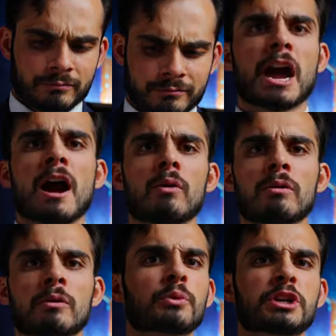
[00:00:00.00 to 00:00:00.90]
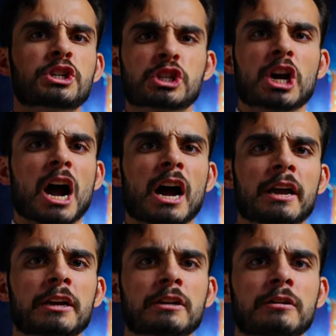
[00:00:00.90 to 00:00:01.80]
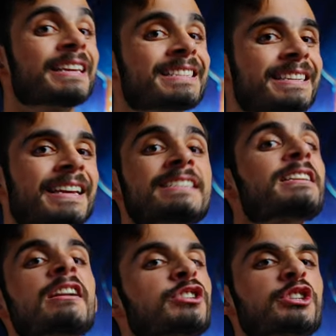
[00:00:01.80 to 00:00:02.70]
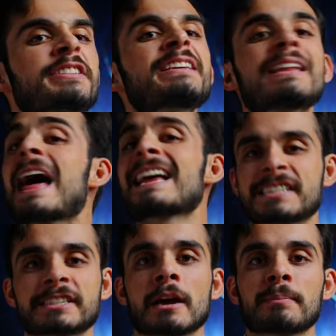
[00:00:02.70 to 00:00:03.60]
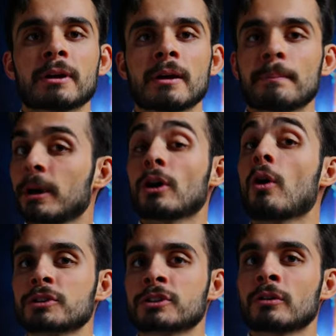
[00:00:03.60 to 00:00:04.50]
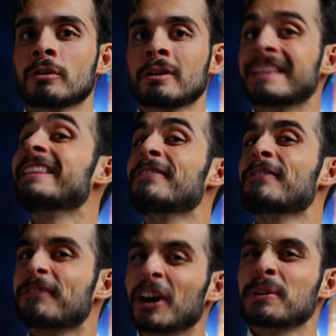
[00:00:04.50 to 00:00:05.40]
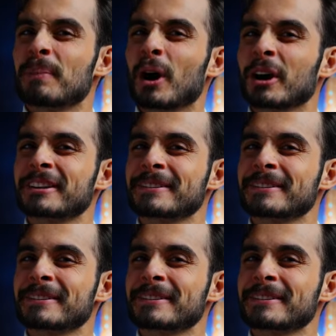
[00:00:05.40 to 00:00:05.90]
Now we shine. This is not just the last step, but also the fun part.